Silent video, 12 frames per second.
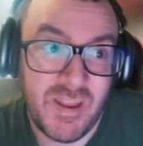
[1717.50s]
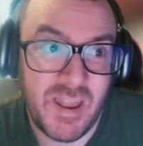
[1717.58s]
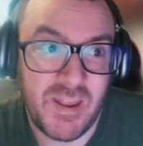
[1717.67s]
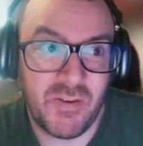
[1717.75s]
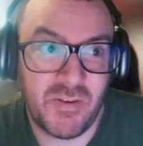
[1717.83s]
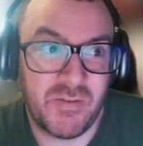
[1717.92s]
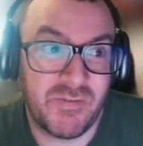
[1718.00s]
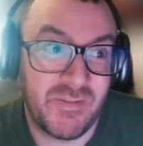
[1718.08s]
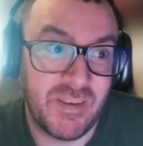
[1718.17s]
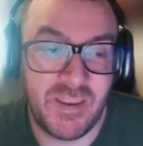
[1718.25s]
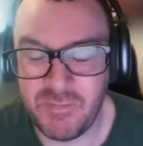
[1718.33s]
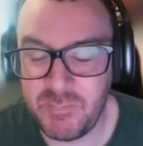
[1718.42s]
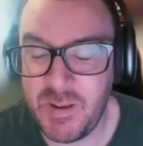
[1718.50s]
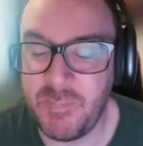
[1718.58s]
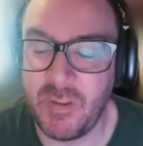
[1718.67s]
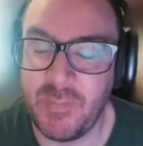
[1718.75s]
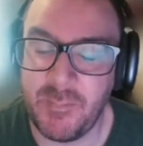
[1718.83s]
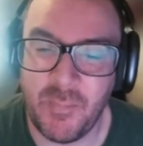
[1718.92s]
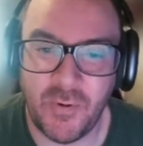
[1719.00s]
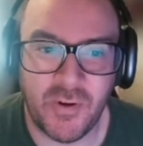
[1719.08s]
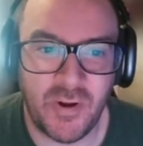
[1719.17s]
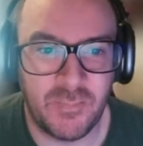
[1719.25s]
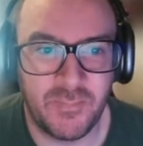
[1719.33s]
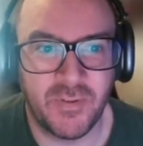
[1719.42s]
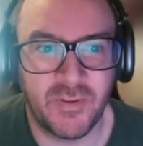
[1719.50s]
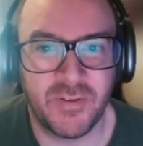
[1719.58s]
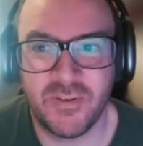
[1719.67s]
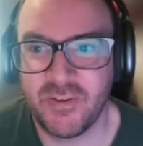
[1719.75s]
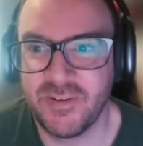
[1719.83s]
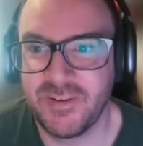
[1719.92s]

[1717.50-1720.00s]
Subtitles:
just gives people a bit more confidence.